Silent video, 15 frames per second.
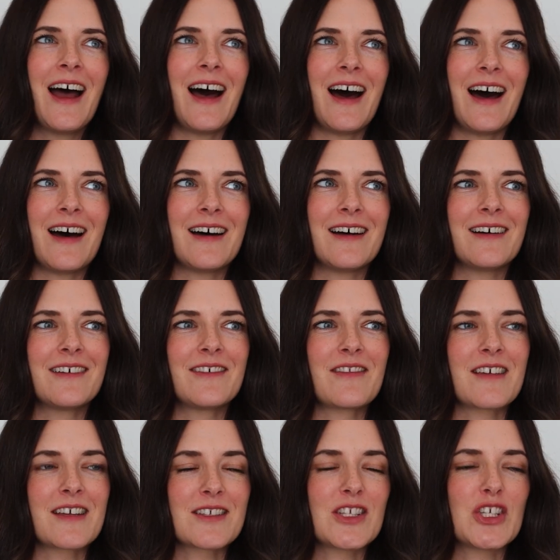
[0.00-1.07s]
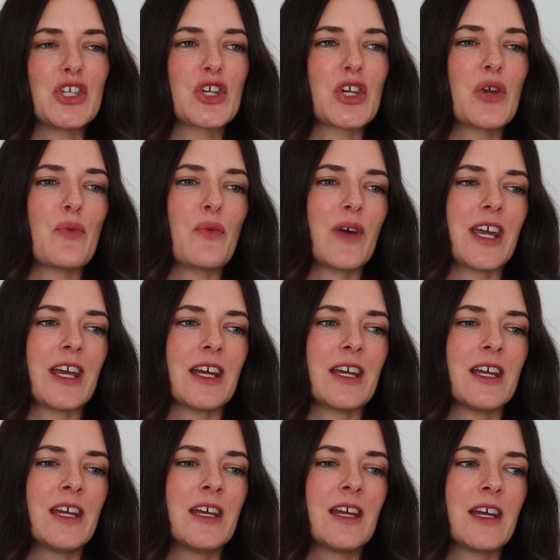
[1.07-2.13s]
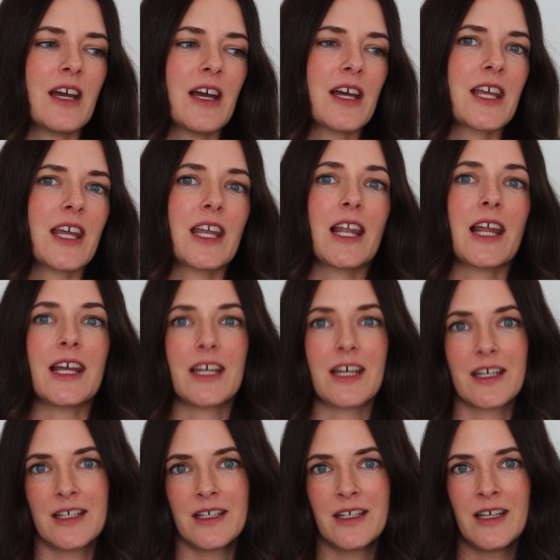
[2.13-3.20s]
are things that you can wear again later.